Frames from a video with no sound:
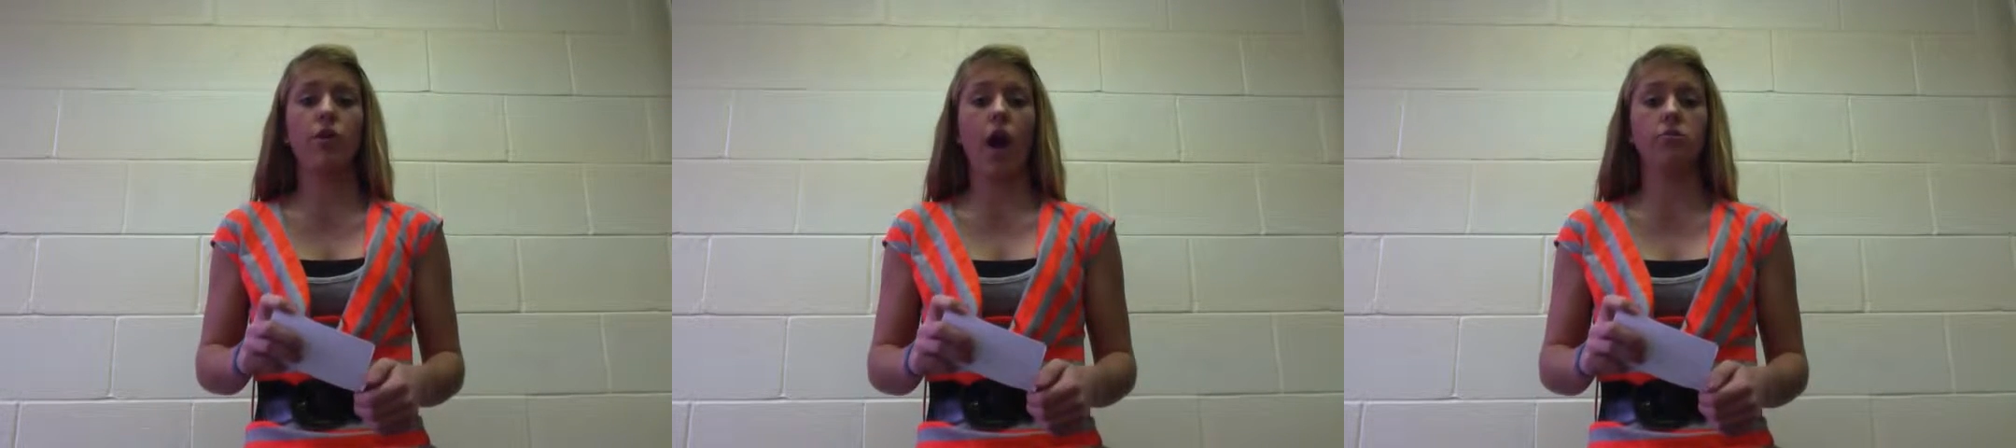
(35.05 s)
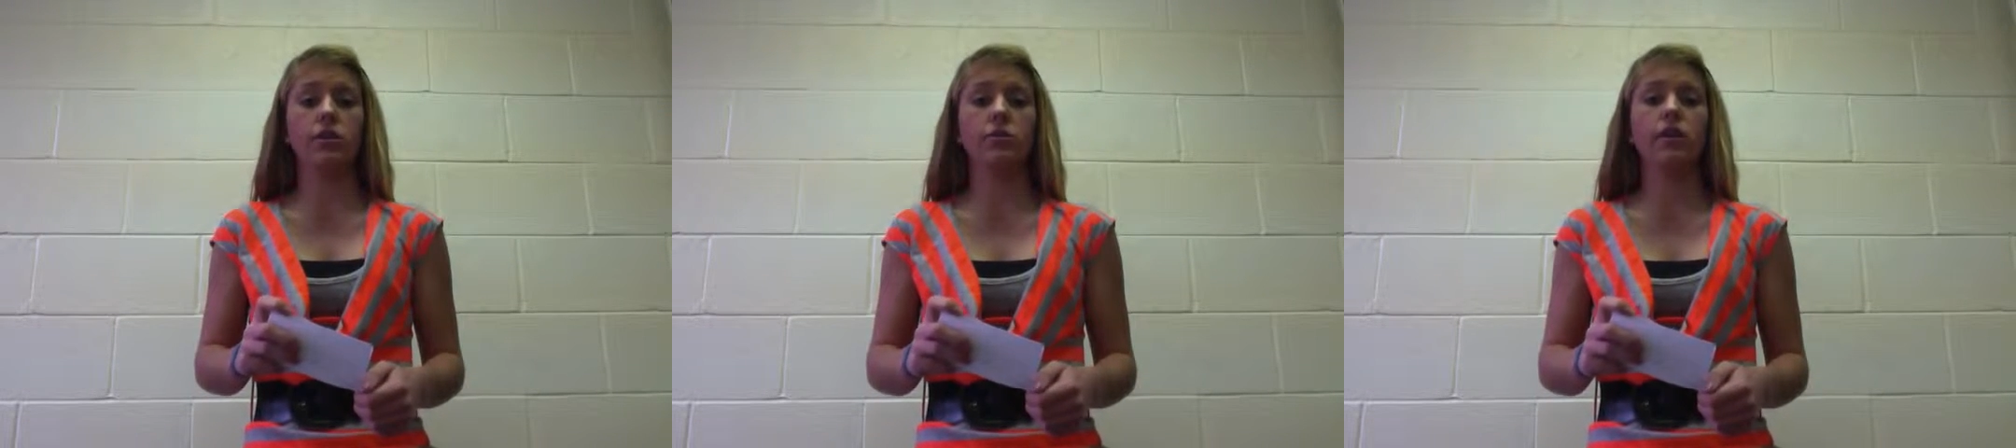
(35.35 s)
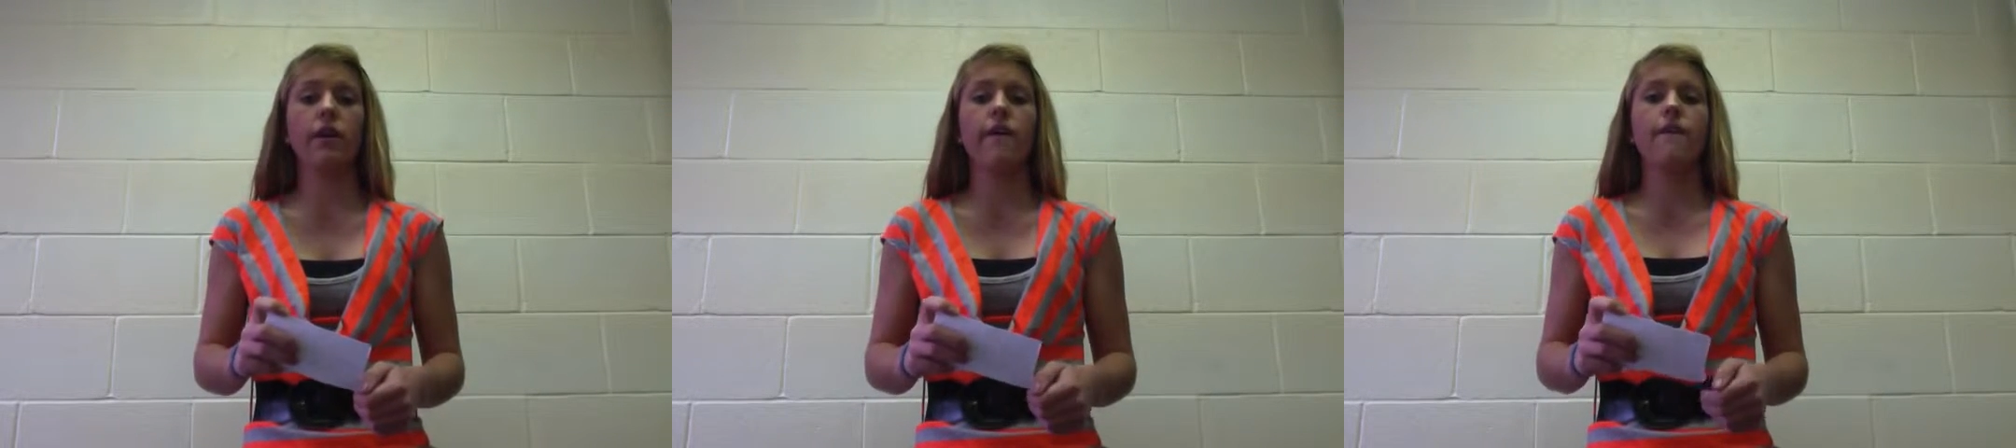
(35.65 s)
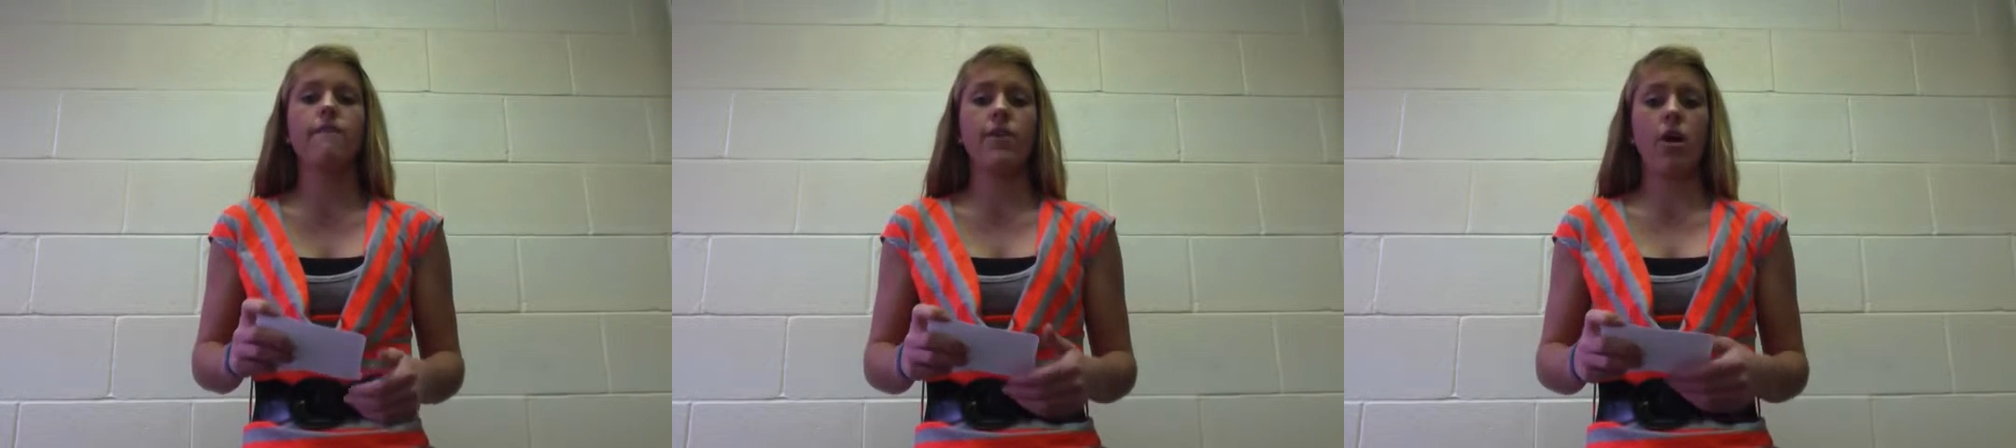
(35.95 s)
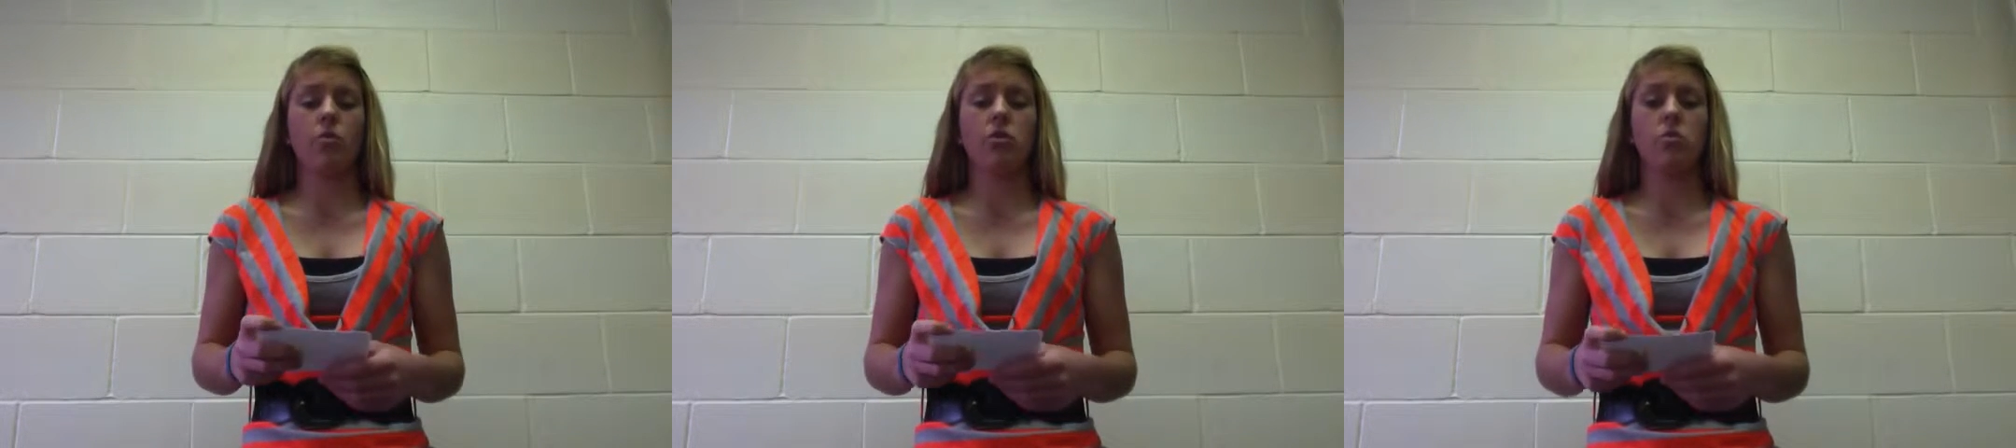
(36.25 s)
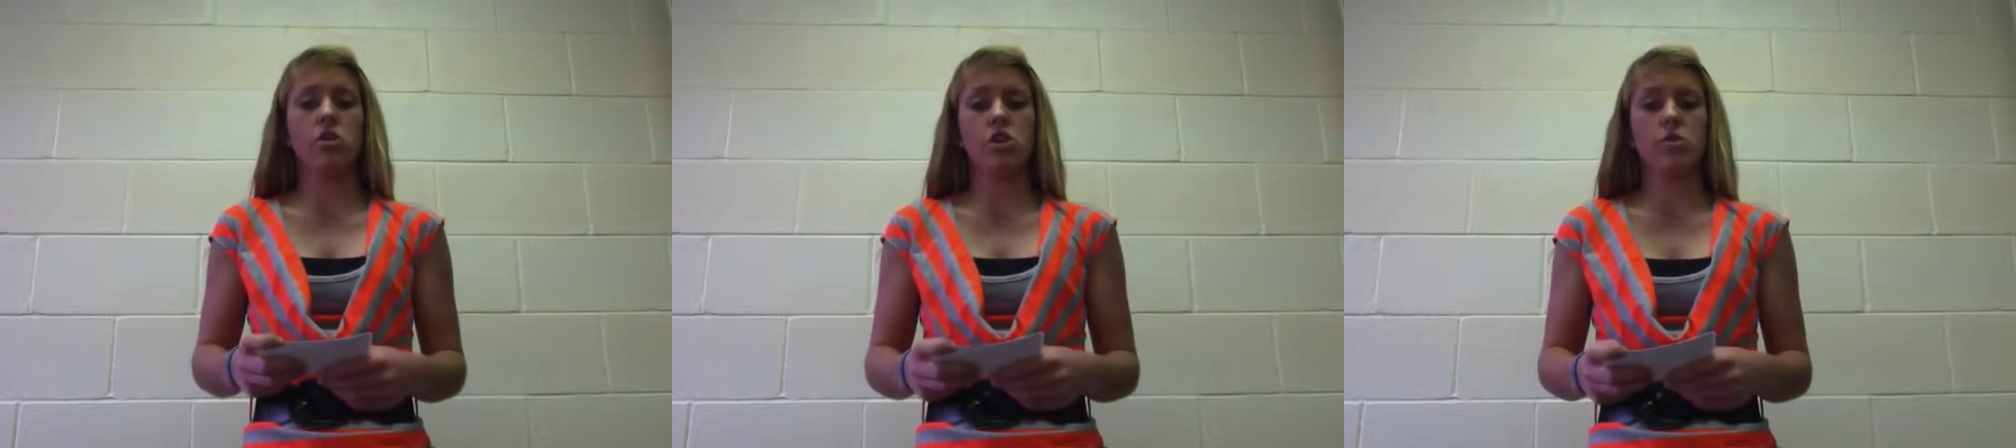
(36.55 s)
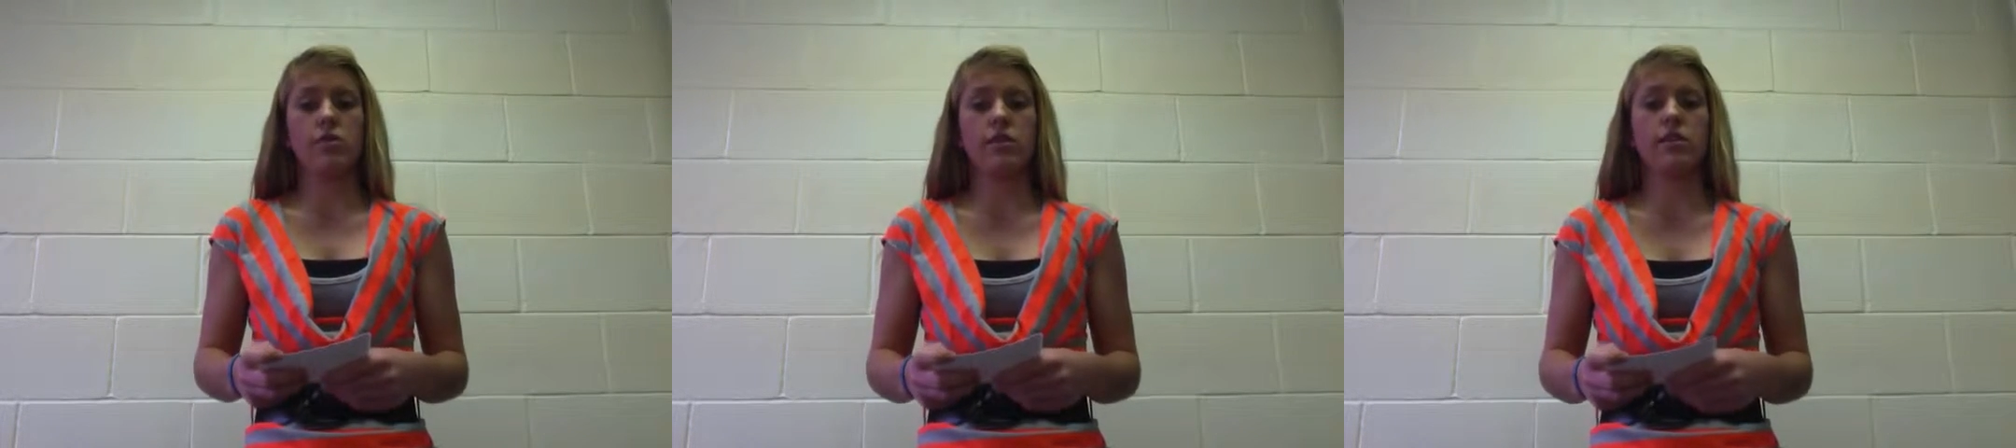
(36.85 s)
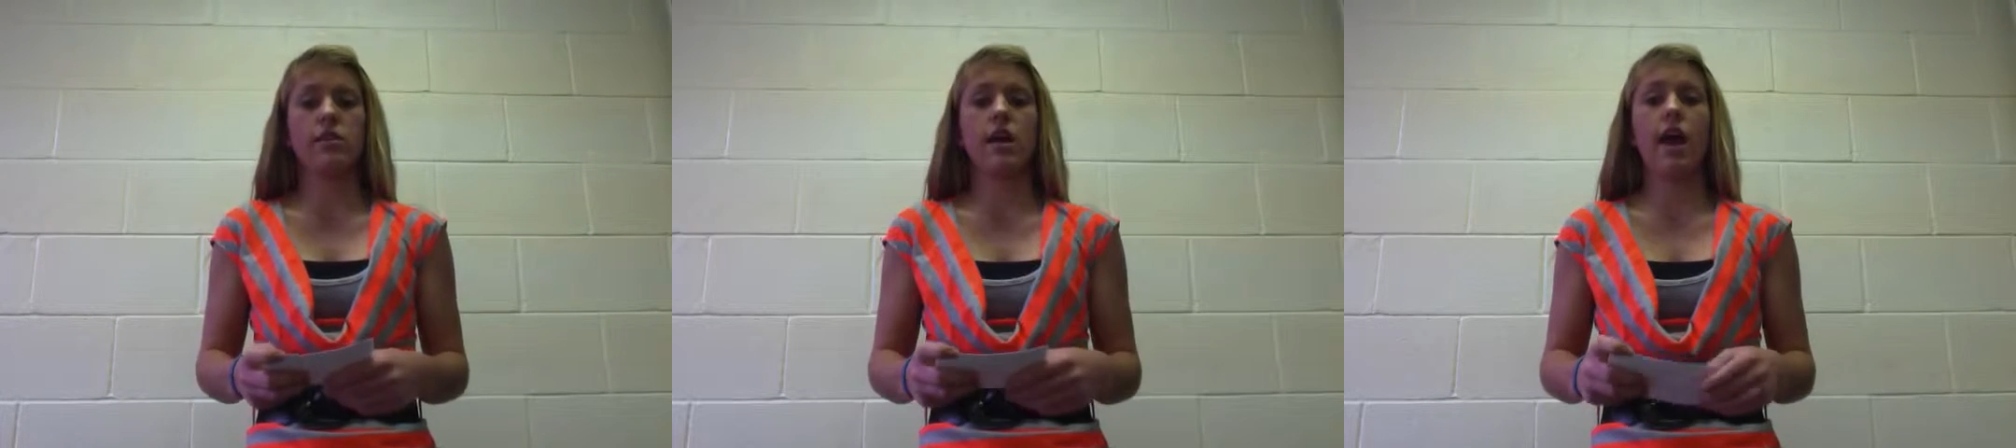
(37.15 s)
problems found with wind turbines,